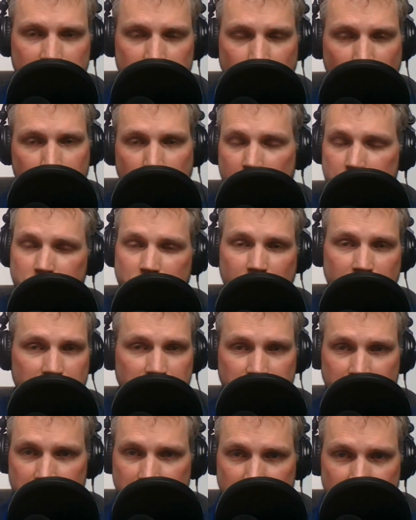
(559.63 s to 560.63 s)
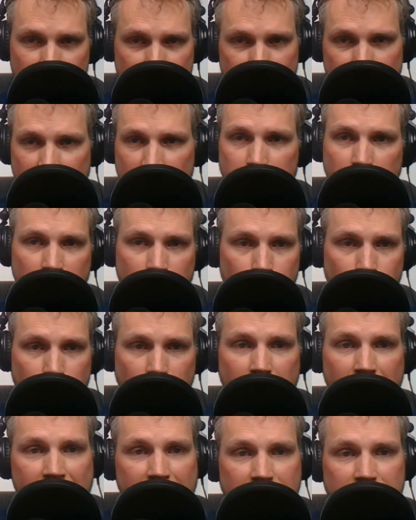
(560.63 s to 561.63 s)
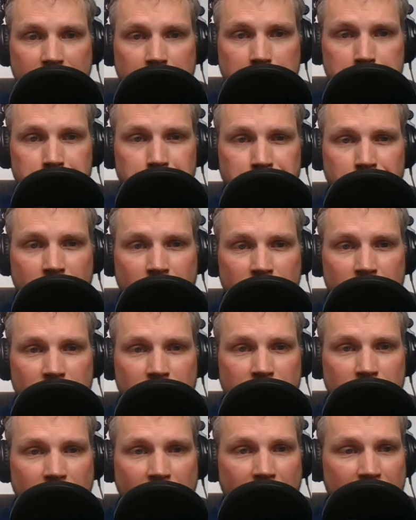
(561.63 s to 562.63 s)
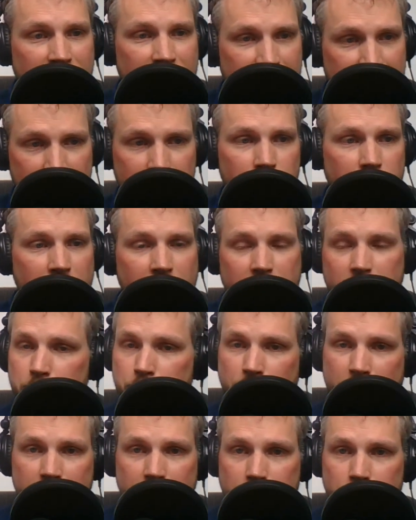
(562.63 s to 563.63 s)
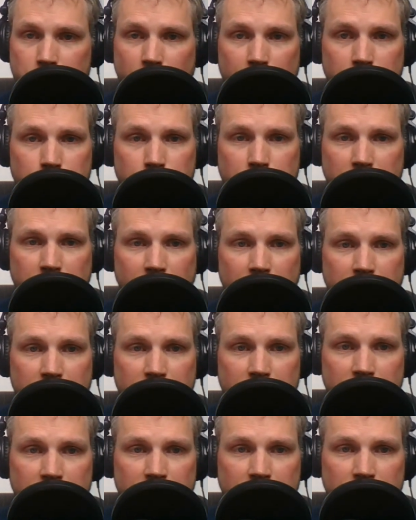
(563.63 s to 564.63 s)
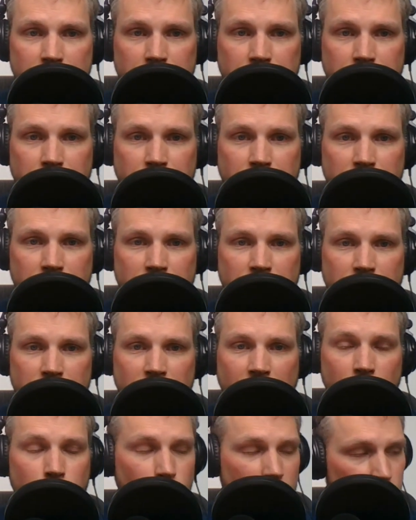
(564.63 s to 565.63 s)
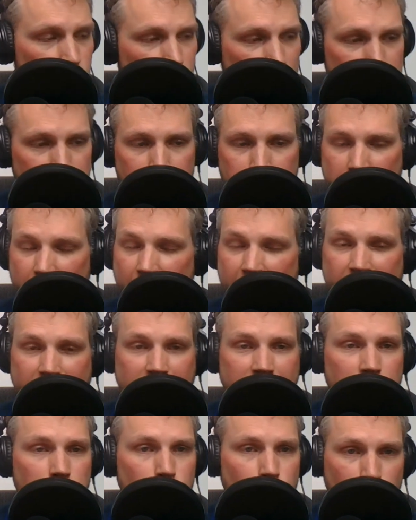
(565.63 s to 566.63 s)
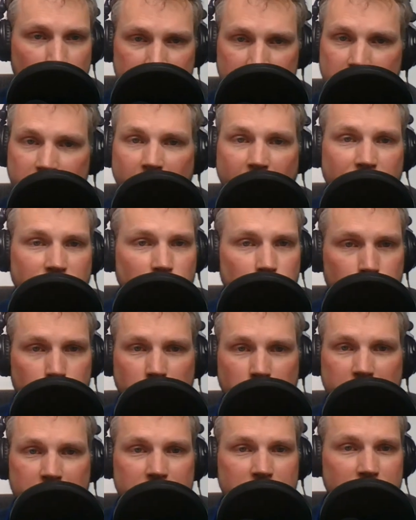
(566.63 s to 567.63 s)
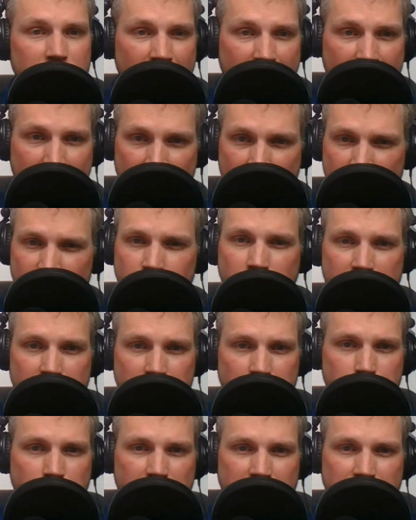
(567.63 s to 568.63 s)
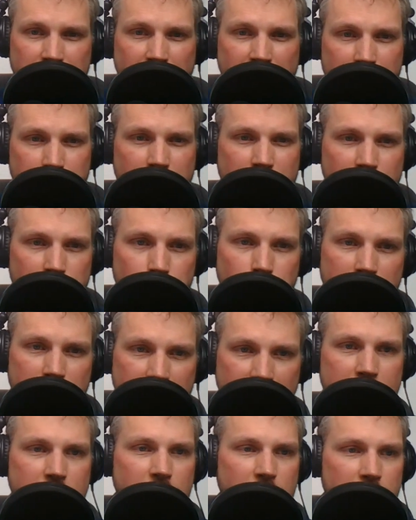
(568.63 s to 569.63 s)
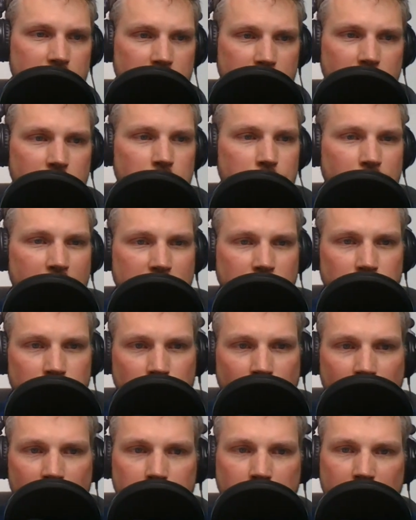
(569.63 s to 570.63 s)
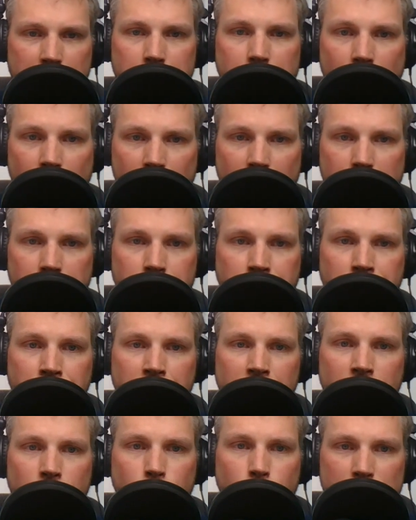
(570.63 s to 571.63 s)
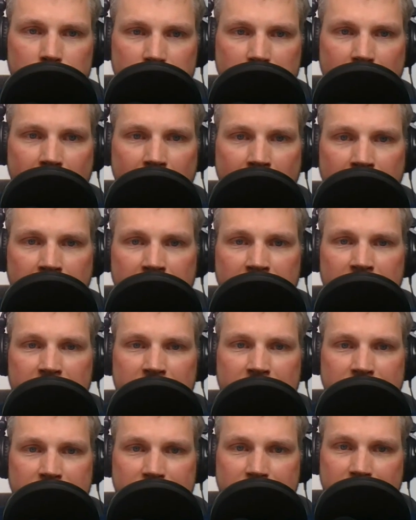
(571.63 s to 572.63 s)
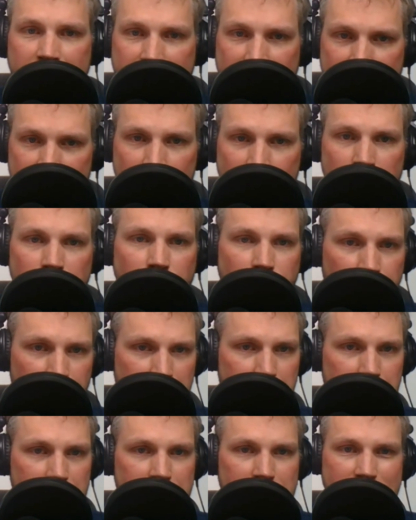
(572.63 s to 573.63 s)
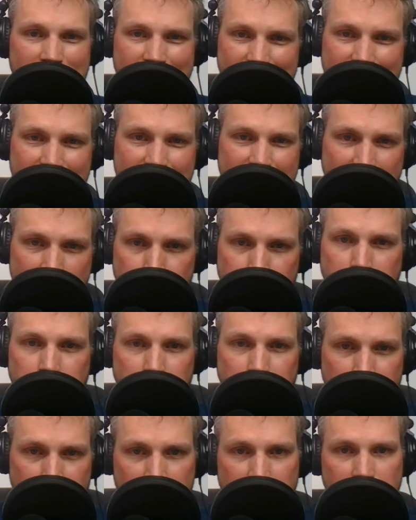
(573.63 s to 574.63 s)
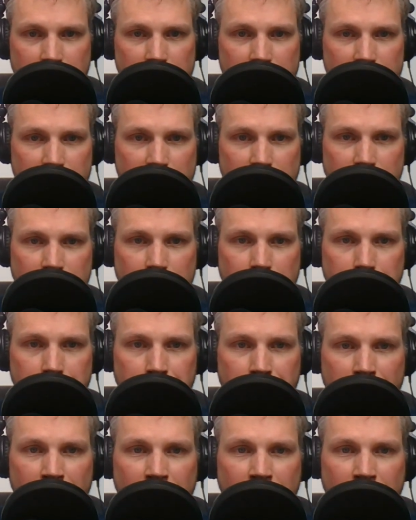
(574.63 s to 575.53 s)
my mom said she could see me relax. I'd never had a breathing problem again. And we went back week after week to have my spine checked, because what that chiropractor taught my mom was that it's the interference to the central nervous system